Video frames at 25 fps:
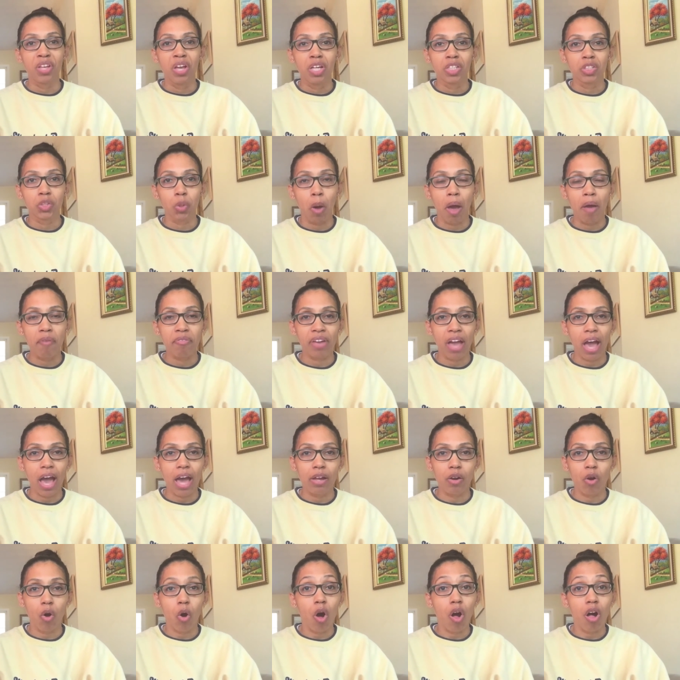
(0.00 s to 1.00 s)
So I've
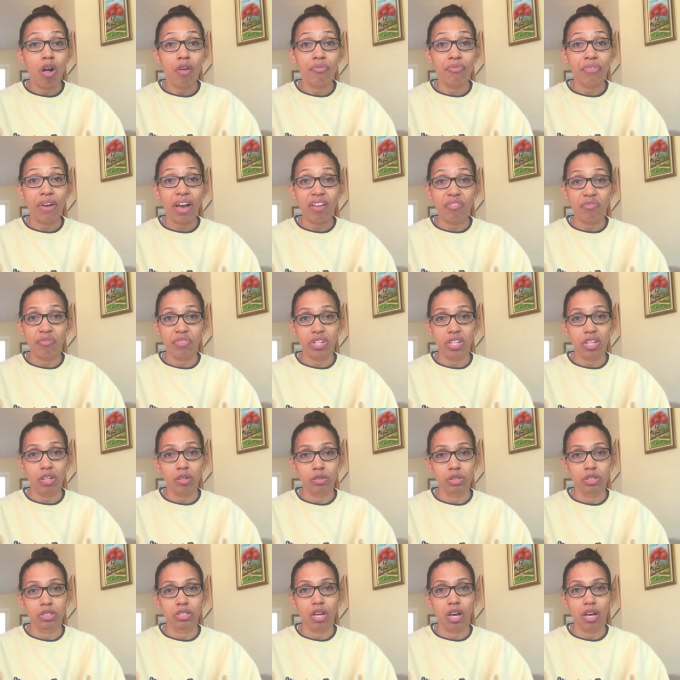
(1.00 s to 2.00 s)
got all five
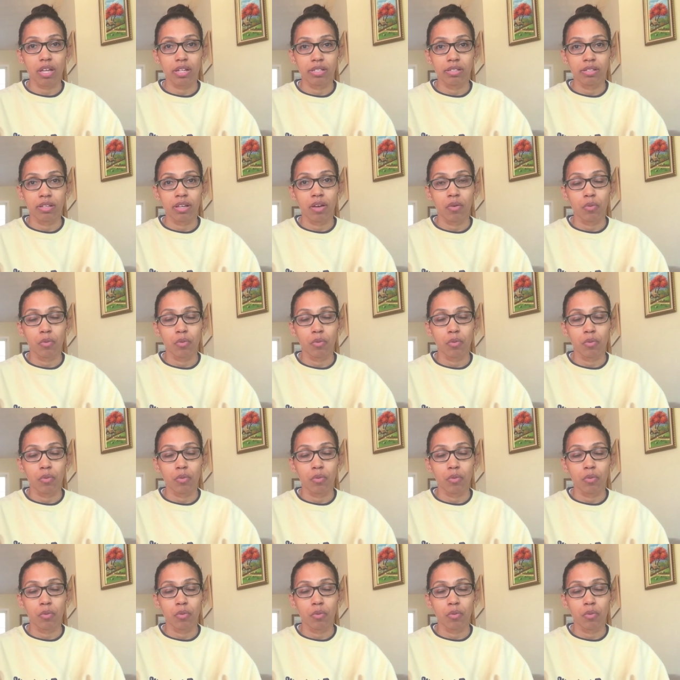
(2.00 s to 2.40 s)
videos done.